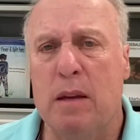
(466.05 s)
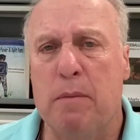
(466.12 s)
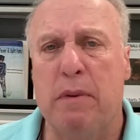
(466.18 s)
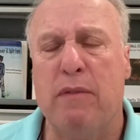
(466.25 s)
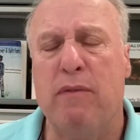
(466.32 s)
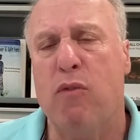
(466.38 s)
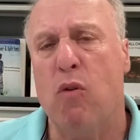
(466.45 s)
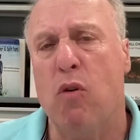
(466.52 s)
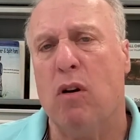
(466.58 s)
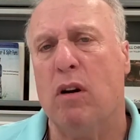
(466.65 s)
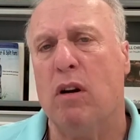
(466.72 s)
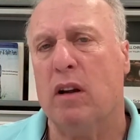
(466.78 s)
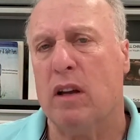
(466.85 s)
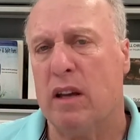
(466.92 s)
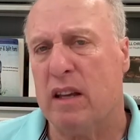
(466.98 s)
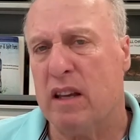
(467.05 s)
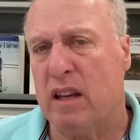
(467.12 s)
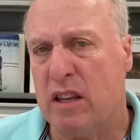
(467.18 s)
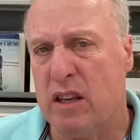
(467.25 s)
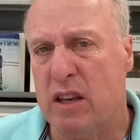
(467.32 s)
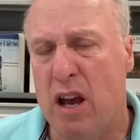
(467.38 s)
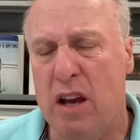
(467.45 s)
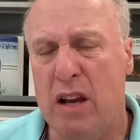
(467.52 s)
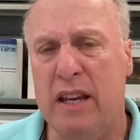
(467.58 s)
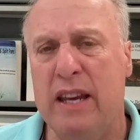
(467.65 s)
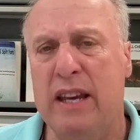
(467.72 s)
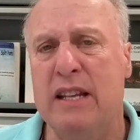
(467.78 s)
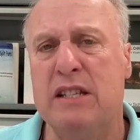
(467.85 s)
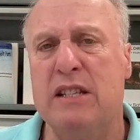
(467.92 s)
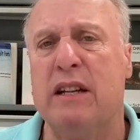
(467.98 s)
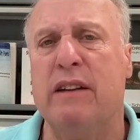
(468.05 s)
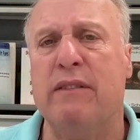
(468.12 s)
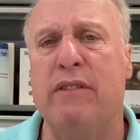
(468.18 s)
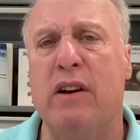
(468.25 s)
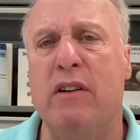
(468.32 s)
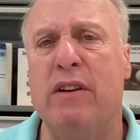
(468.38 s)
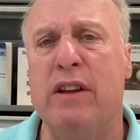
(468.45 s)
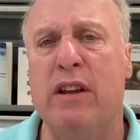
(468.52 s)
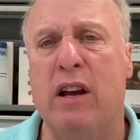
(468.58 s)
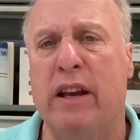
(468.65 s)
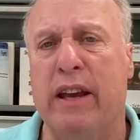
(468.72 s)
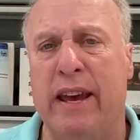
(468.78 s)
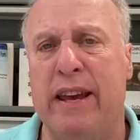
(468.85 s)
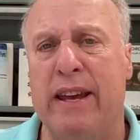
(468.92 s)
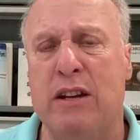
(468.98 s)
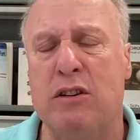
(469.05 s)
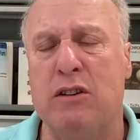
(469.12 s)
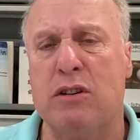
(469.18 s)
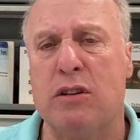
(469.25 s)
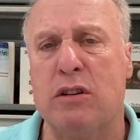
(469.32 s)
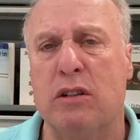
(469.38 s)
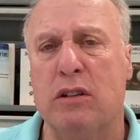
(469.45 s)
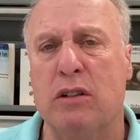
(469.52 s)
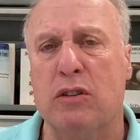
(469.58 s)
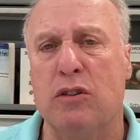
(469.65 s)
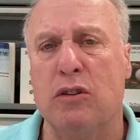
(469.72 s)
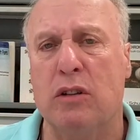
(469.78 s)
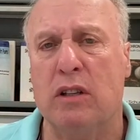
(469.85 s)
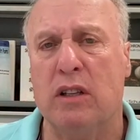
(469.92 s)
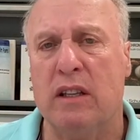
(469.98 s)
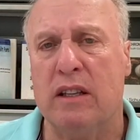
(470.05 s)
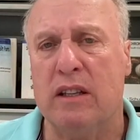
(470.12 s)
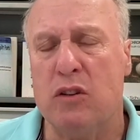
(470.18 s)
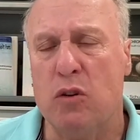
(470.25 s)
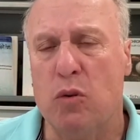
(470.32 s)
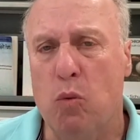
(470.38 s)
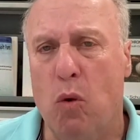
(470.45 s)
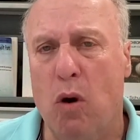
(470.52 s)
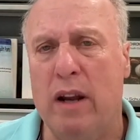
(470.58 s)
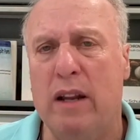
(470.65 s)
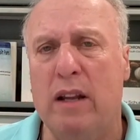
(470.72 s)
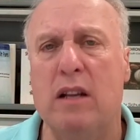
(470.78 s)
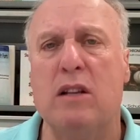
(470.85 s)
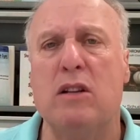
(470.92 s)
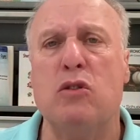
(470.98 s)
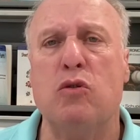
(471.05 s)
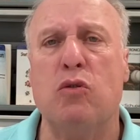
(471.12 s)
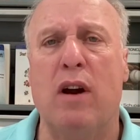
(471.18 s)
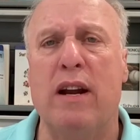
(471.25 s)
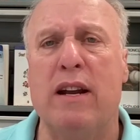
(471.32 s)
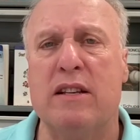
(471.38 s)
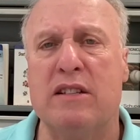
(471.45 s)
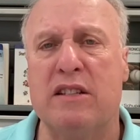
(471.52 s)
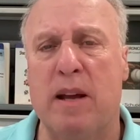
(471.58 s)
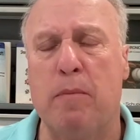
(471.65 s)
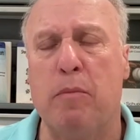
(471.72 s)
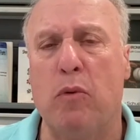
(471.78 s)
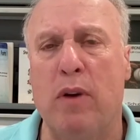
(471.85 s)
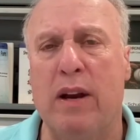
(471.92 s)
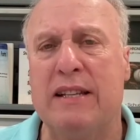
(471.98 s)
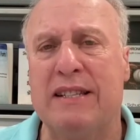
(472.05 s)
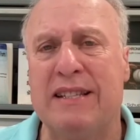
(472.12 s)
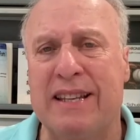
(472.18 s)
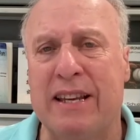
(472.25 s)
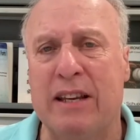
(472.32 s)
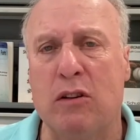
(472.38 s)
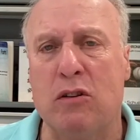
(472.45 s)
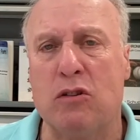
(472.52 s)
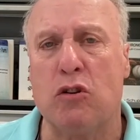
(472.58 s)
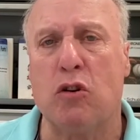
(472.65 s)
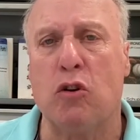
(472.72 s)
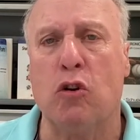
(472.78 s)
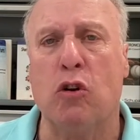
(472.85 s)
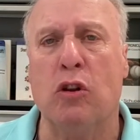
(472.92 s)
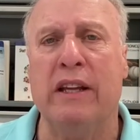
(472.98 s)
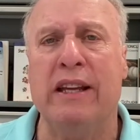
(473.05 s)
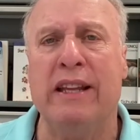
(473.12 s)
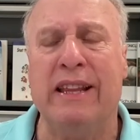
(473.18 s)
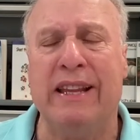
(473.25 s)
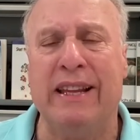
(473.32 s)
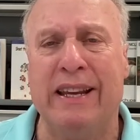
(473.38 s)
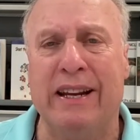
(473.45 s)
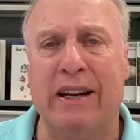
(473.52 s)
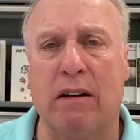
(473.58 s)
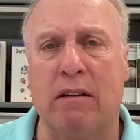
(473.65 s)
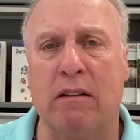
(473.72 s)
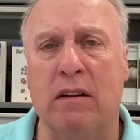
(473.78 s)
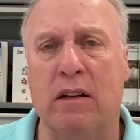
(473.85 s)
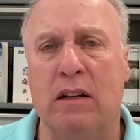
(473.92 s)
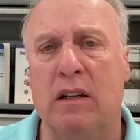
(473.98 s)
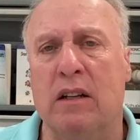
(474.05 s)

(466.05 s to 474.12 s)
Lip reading: before, young kids at a very young age, you want to try to separate skills early in the year.